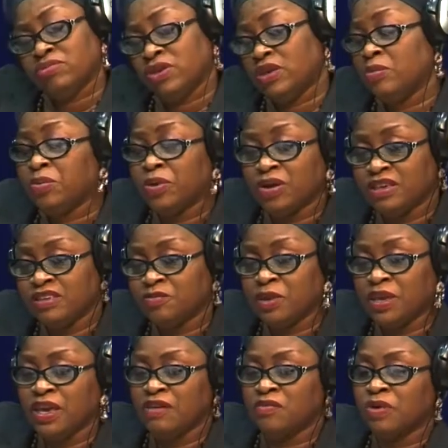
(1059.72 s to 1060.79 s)
employees
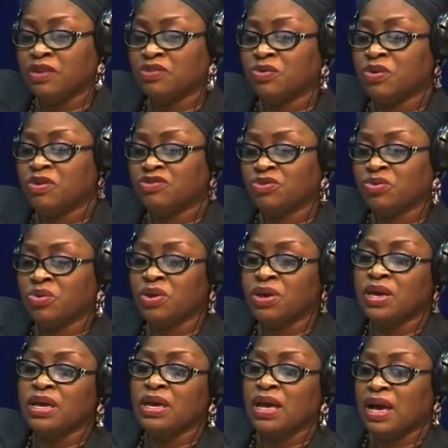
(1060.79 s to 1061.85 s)
behave, but it will also
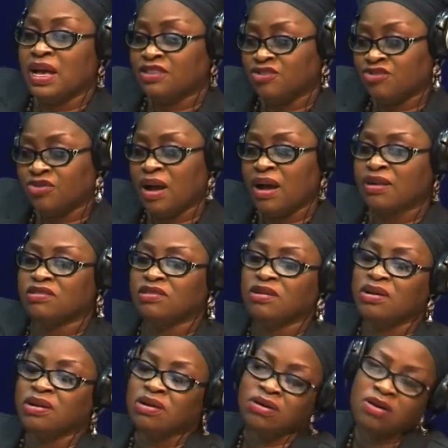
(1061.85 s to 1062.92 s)
attract
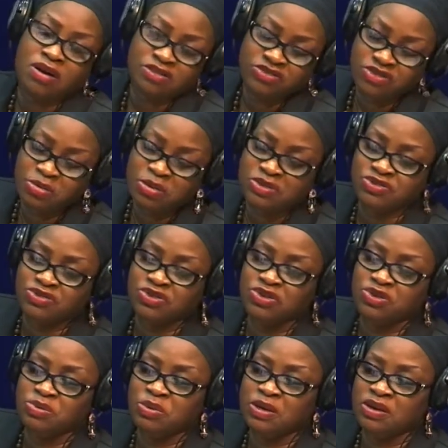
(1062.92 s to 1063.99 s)
customers to
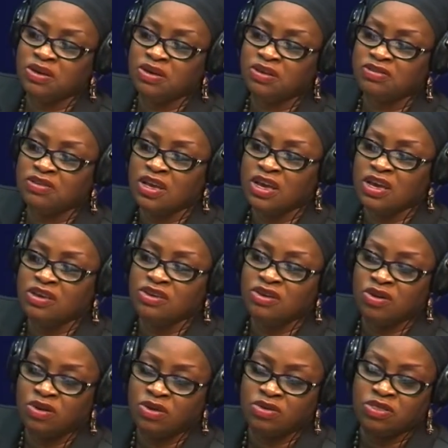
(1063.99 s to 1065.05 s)
you, because
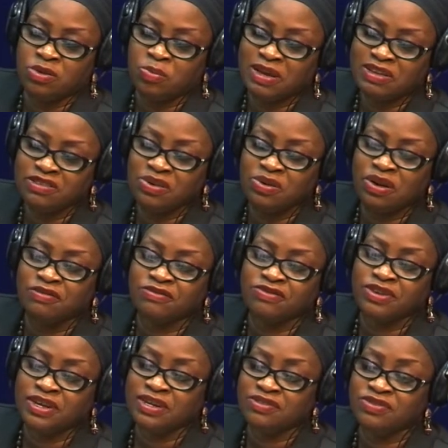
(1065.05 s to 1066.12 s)
the person you have
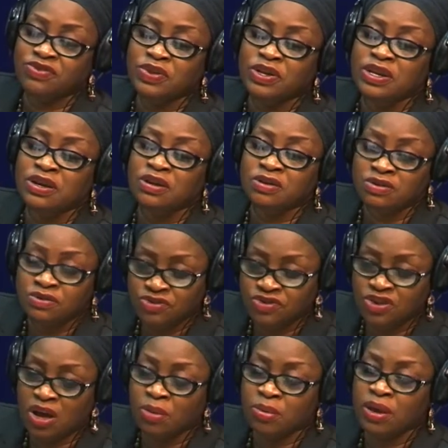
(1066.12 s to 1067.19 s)
trained is doing a good
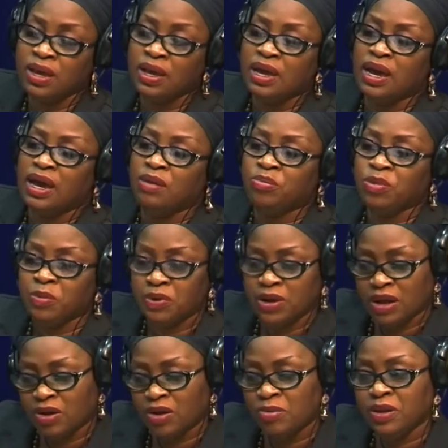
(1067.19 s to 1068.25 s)
job, and people
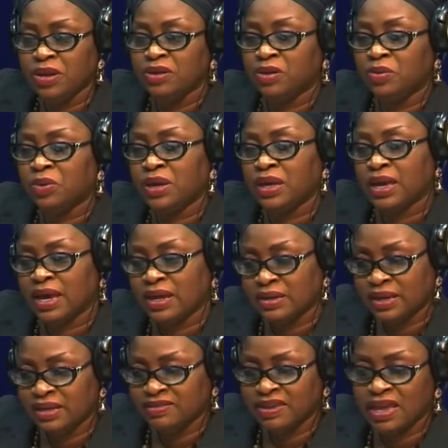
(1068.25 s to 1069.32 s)
are coming your way and
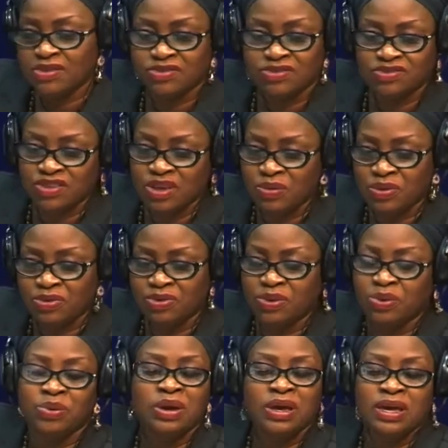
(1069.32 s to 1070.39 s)
they intend to stay with
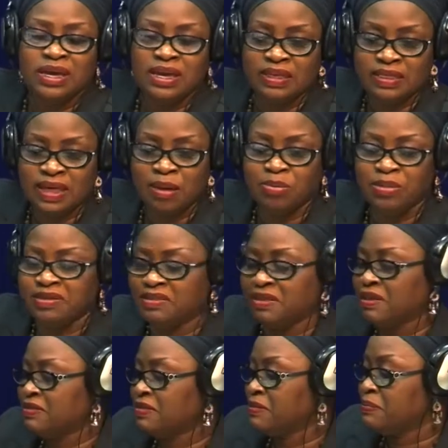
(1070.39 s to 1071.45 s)
you in that
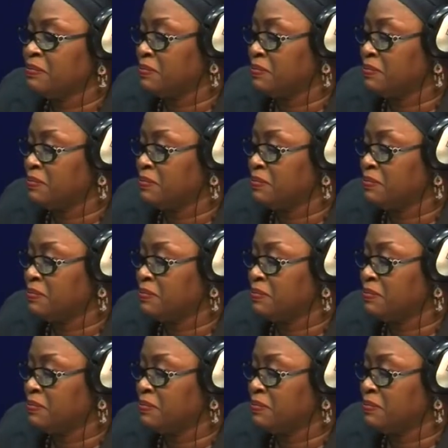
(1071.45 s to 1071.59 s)
business.